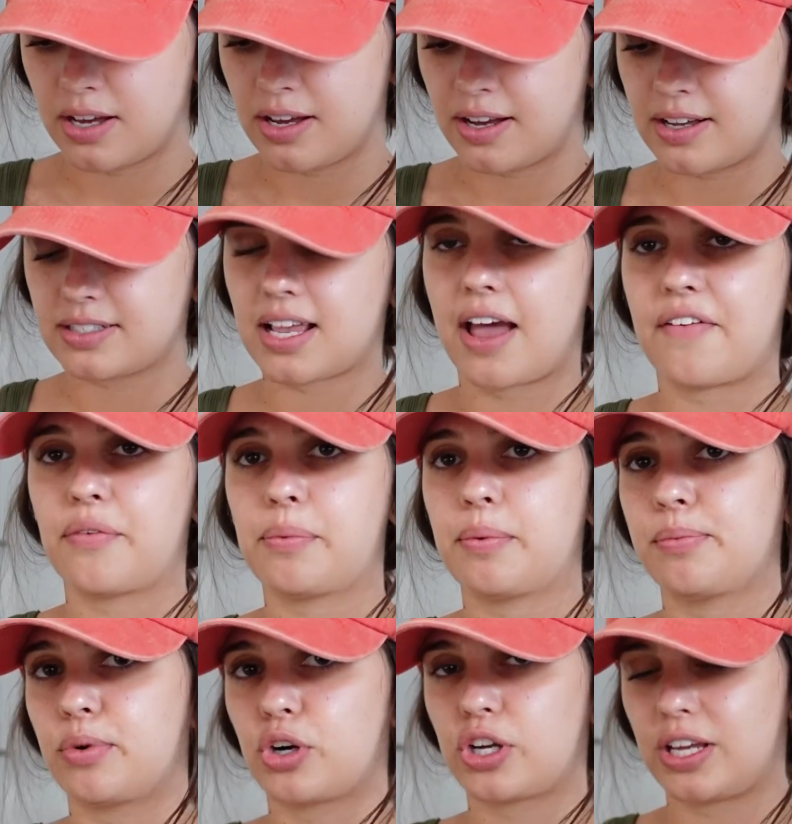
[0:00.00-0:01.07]
because I haven't
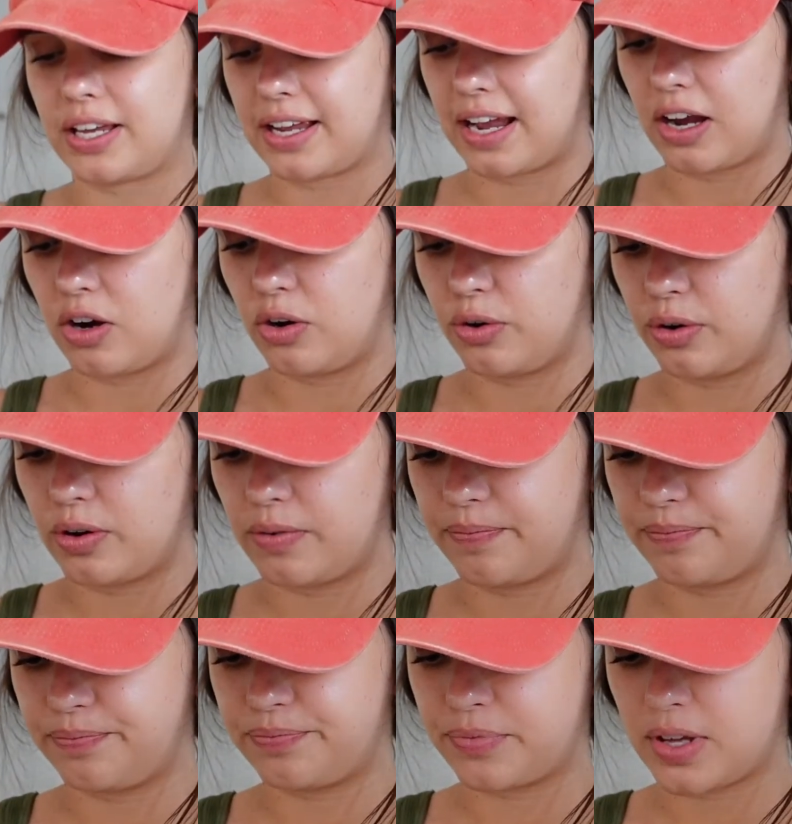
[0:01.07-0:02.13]
been working out
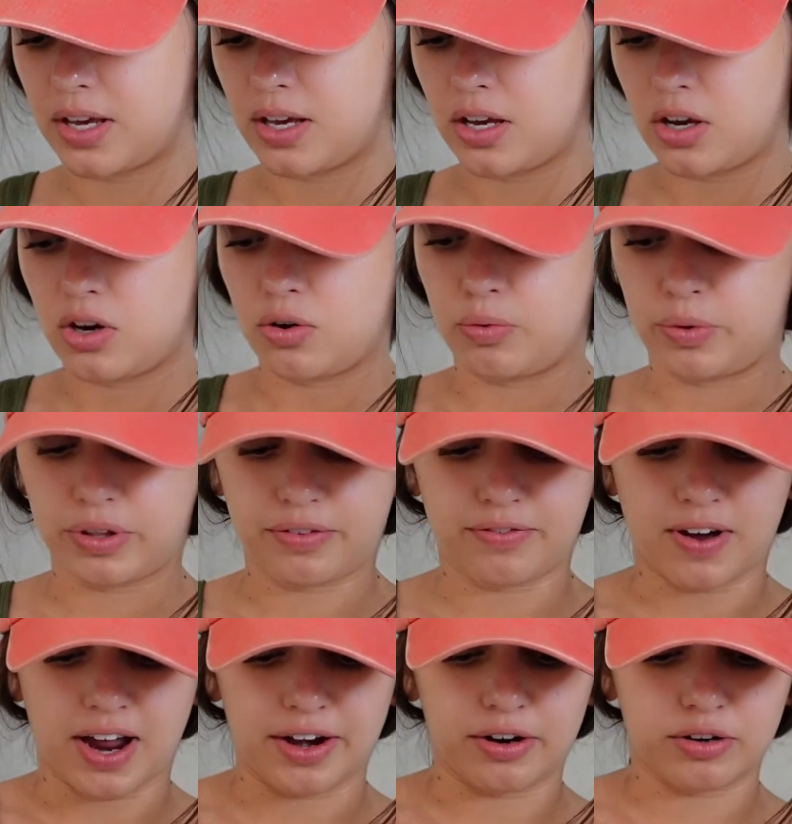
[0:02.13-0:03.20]
with
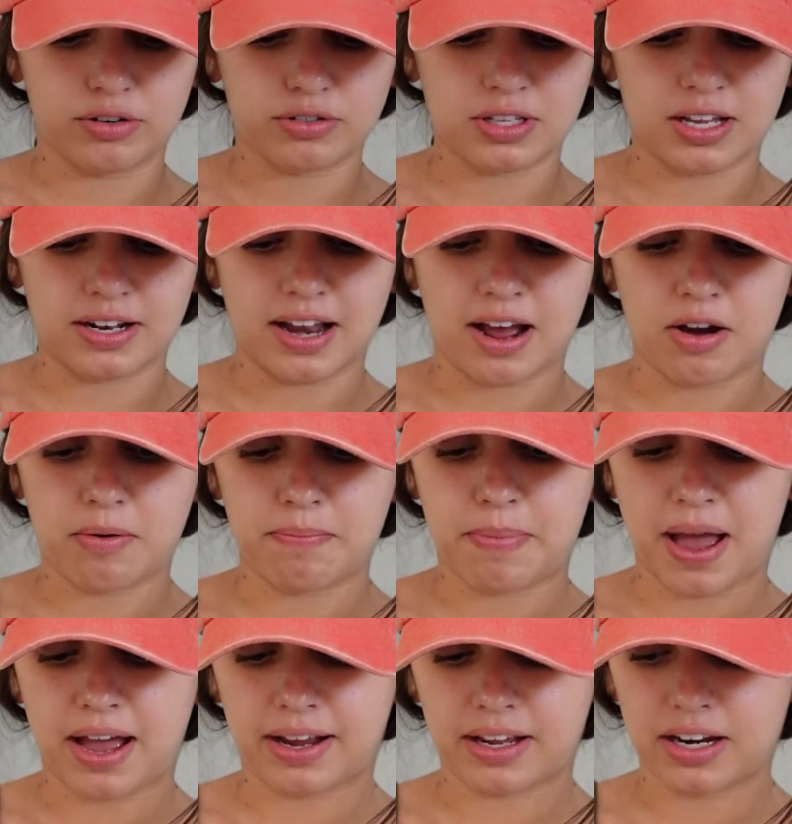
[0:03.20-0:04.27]
finals and now I'm
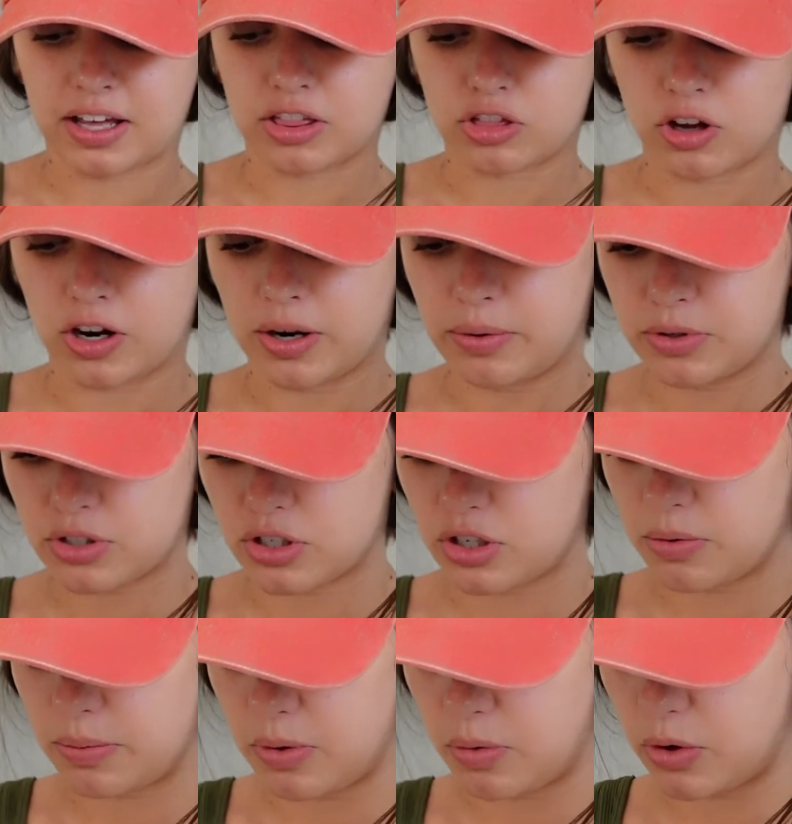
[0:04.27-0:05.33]
back and I thought I was going
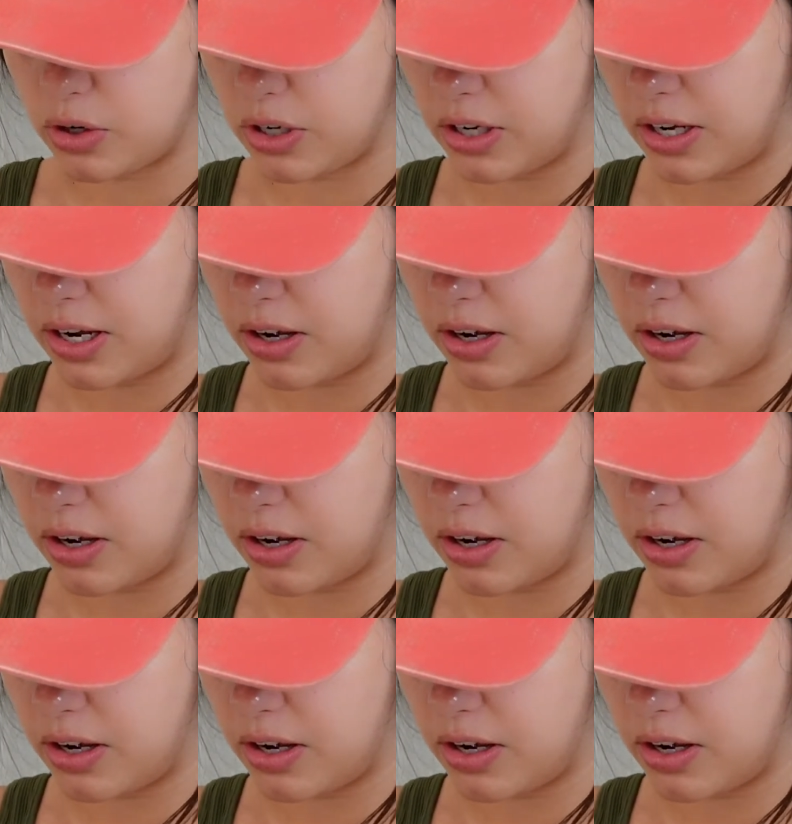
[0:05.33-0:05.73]
to be working